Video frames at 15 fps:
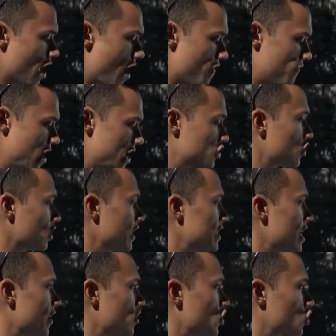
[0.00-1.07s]
eventually
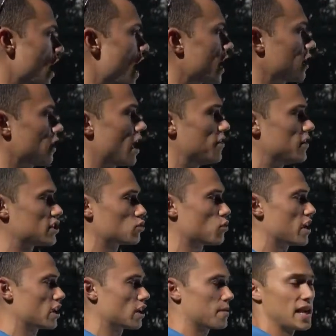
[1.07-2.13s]
down the track, and this is
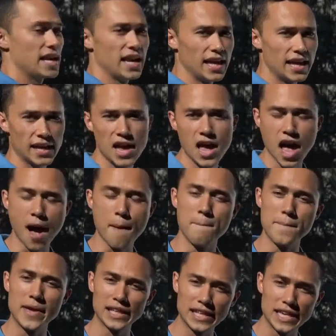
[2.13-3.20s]
where you're going to be hitting a
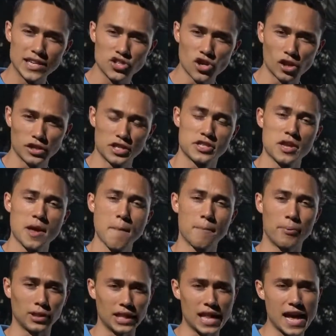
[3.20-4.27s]
million dollars
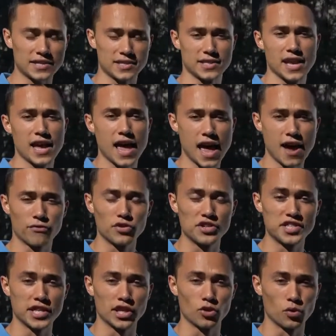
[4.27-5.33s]
plus every
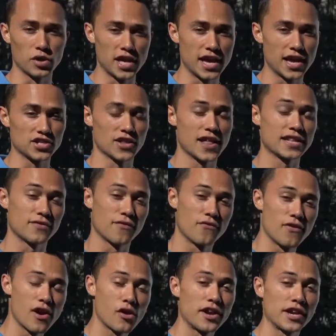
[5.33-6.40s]
single year. So, that's
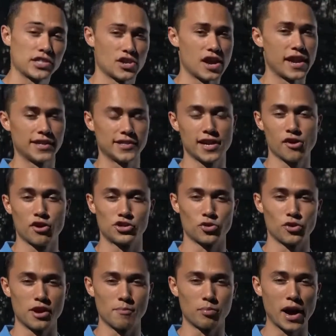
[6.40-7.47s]
very exciting
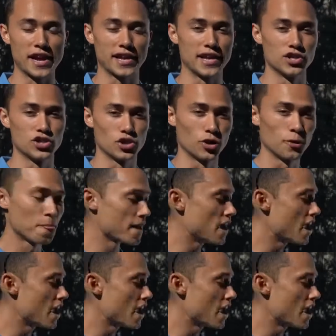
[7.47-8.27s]
territory to break into.